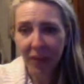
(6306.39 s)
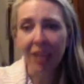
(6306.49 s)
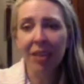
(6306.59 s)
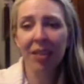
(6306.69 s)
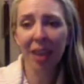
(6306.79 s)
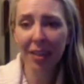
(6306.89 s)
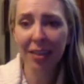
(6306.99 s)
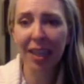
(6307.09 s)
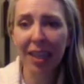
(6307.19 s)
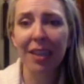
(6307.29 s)
The
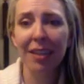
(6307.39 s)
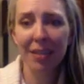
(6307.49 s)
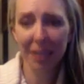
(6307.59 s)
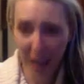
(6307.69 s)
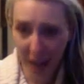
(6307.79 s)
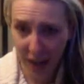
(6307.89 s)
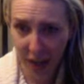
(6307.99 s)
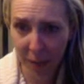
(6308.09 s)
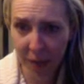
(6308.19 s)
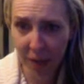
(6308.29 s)
test is
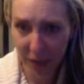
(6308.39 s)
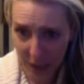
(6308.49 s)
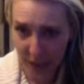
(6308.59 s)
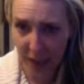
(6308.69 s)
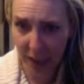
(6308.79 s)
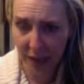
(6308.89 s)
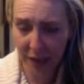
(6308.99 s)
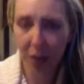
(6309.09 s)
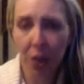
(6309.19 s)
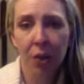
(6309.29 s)
timed. Yes, it
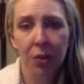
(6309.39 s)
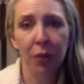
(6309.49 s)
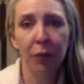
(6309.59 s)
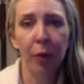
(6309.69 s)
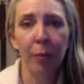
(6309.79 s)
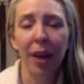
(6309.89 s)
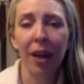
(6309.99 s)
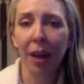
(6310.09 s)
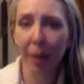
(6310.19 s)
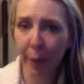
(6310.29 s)
is. So for my
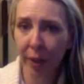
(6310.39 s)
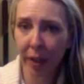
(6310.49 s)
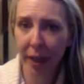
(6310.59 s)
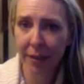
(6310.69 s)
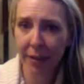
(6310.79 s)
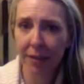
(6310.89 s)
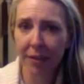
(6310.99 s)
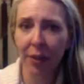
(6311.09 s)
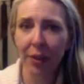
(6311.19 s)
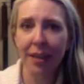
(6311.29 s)
hybrid classes,
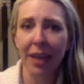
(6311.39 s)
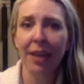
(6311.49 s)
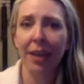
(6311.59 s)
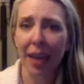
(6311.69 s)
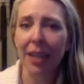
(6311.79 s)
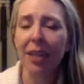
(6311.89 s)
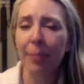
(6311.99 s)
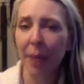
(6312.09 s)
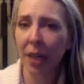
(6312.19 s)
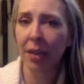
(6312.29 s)
there is a
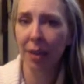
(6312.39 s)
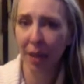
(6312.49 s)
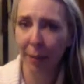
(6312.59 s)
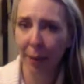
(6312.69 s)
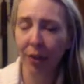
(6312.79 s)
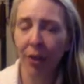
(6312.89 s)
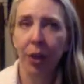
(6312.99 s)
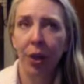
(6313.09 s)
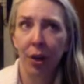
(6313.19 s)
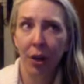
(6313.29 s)
90-minute timer
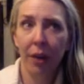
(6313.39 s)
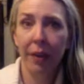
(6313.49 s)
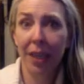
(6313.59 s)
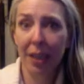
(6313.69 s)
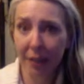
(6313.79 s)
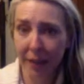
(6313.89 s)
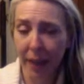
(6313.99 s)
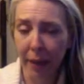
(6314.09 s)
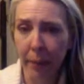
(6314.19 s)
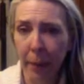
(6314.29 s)
on the
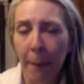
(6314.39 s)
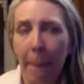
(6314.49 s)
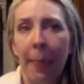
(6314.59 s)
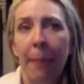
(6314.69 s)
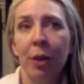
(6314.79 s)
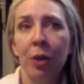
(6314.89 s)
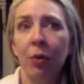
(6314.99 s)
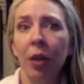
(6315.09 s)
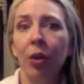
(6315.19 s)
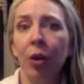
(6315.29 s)
exam, but you
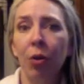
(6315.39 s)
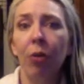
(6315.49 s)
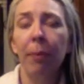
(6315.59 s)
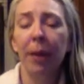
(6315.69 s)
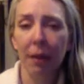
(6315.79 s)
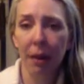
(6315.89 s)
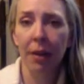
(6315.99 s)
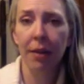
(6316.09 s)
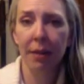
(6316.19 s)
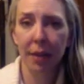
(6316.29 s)
can go
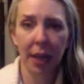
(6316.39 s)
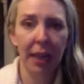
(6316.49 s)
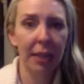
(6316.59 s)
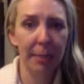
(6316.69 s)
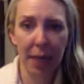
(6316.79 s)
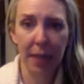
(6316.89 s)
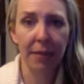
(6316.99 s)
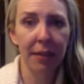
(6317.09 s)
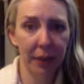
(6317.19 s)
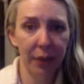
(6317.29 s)
beyond the 90
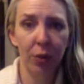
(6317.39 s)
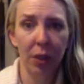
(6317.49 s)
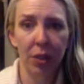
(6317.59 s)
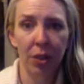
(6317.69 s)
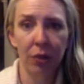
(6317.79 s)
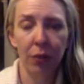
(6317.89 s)
minutes if you need to.